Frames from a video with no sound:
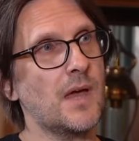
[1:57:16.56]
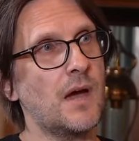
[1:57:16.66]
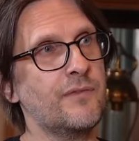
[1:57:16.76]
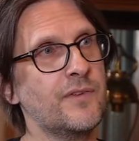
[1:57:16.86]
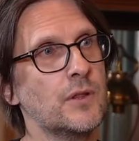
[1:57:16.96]

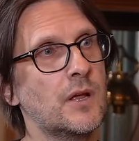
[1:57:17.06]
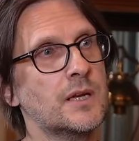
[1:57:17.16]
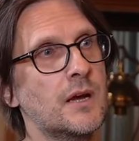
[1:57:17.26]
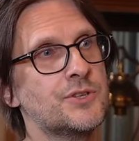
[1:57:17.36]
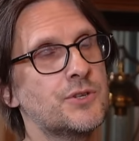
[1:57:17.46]
I feel
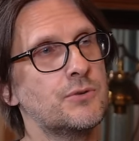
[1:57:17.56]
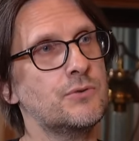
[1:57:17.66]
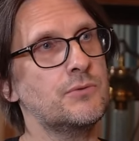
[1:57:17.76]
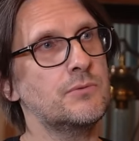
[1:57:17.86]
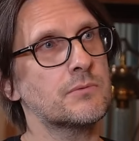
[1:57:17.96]
like I
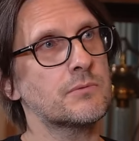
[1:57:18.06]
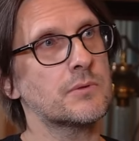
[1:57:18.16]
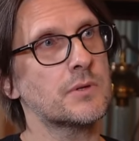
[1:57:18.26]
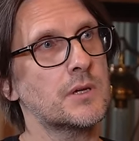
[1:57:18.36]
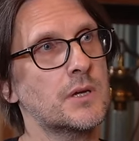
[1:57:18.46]
do
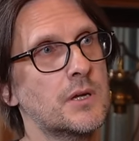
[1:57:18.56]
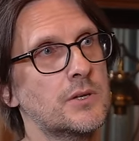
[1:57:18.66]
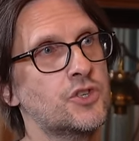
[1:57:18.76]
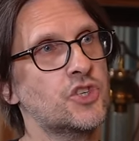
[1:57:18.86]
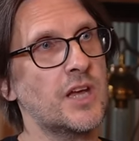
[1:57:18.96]

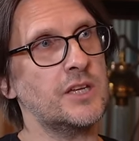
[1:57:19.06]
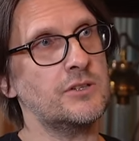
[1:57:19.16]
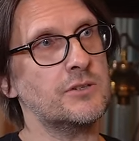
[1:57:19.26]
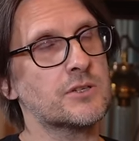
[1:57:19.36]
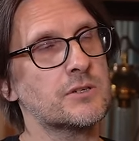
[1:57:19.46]

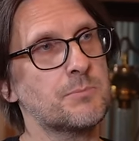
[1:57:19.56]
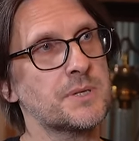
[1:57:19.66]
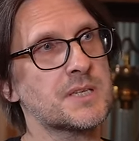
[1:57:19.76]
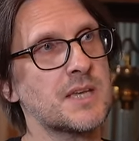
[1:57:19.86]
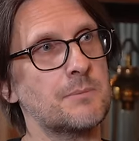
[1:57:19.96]
change
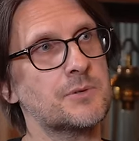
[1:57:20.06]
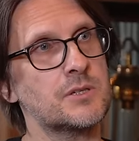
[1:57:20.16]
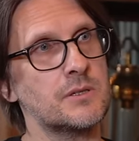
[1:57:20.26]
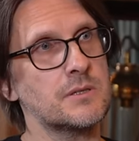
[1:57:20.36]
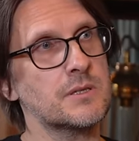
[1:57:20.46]

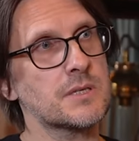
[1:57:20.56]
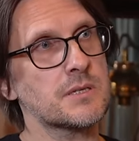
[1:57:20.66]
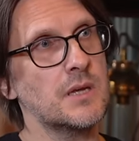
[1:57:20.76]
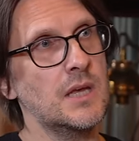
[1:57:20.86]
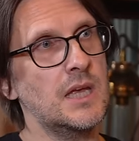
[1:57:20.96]

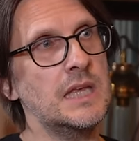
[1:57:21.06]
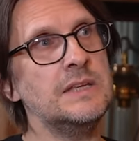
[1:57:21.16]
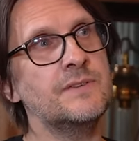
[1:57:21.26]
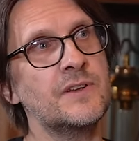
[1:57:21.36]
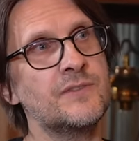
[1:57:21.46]
perceptions,
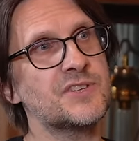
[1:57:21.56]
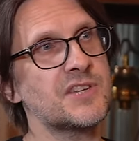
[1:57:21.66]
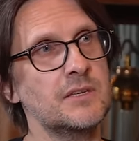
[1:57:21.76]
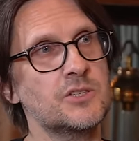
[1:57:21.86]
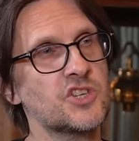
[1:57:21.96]
even if it's
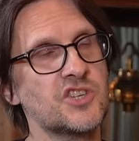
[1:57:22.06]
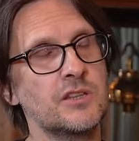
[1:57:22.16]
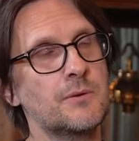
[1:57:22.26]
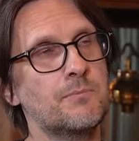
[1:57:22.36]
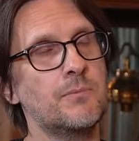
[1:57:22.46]
in just
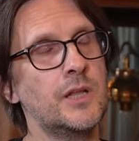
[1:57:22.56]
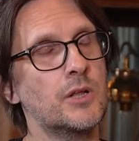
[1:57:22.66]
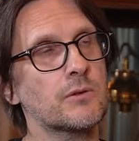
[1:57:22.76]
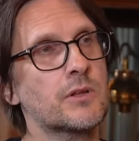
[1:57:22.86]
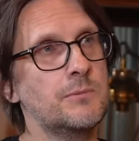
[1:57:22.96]
in the
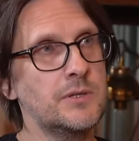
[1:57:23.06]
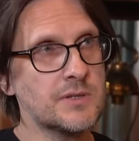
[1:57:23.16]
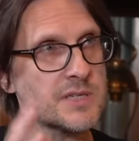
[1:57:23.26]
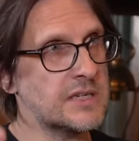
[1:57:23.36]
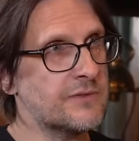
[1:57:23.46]
little
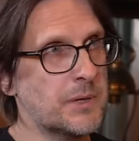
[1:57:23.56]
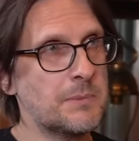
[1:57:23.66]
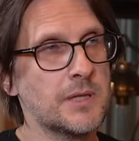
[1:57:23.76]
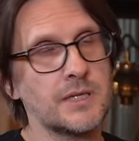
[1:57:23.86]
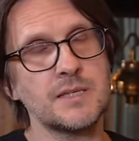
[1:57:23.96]
community of
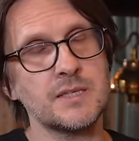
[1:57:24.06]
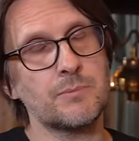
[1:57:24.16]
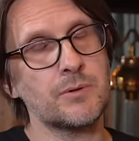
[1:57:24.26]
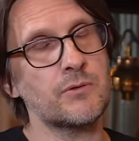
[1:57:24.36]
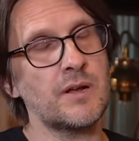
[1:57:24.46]
people that listen to
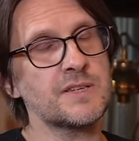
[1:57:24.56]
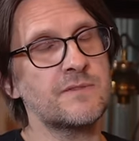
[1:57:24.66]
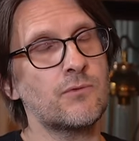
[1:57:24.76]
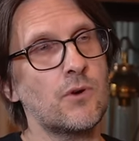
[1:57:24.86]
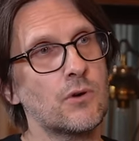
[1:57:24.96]

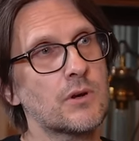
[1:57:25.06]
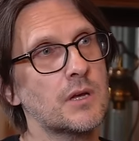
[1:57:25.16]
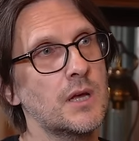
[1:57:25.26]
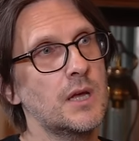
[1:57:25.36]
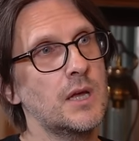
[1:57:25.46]
progressive rock,
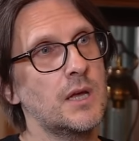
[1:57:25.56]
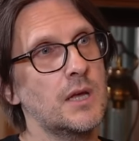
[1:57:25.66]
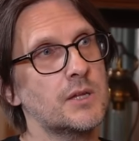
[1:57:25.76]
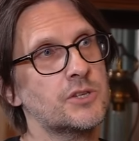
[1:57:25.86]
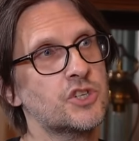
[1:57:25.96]

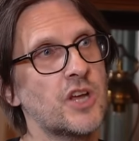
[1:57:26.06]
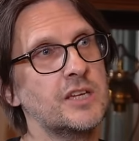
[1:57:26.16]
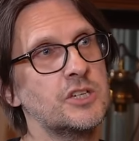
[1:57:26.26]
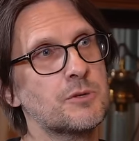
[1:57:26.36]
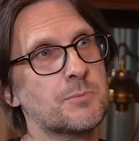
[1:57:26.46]

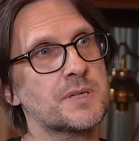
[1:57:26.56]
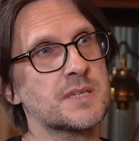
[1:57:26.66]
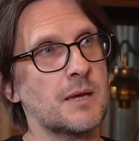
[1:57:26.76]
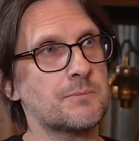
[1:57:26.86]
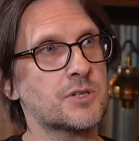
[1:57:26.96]
change
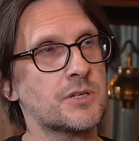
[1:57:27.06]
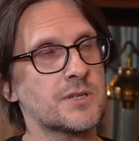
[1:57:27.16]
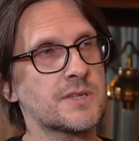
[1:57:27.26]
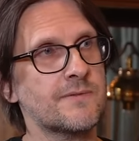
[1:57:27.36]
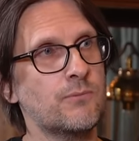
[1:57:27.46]

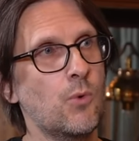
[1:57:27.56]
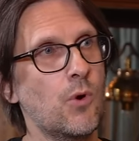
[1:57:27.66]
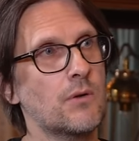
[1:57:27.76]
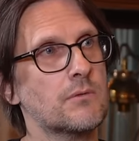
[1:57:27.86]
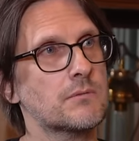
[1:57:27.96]
perceptions of
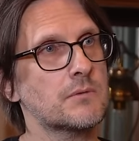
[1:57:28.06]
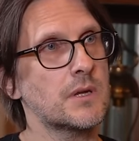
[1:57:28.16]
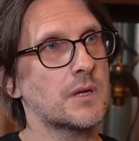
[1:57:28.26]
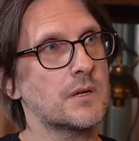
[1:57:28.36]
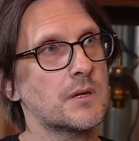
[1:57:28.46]
what
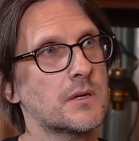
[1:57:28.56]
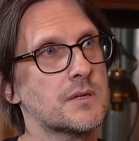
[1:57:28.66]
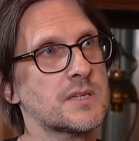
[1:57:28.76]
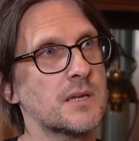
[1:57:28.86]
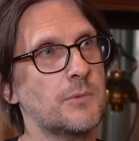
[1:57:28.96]

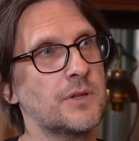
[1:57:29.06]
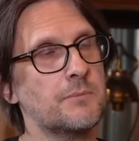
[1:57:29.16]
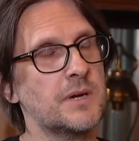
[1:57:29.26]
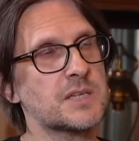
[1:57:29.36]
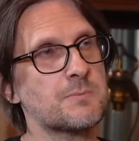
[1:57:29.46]
someone
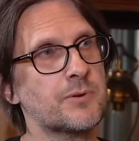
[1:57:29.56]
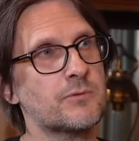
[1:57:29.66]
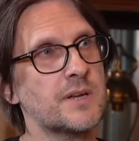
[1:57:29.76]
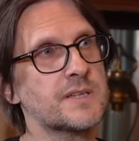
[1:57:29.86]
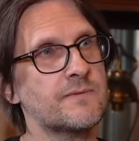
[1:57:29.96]
that makes
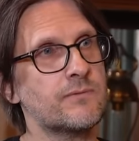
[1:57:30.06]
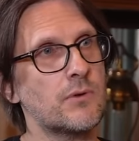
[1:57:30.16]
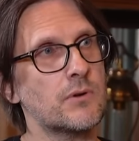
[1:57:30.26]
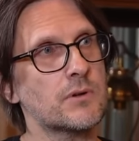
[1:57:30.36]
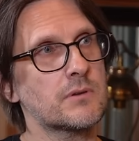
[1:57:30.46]
progressive
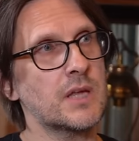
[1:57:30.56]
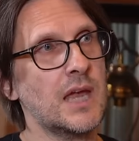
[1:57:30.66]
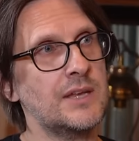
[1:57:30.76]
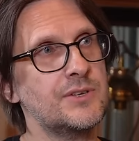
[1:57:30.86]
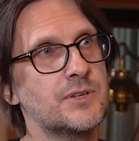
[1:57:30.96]
rock
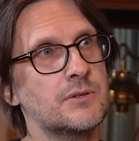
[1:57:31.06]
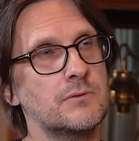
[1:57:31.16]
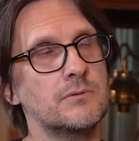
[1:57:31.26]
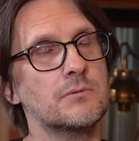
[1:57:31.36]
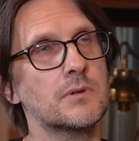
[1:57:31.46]
can do.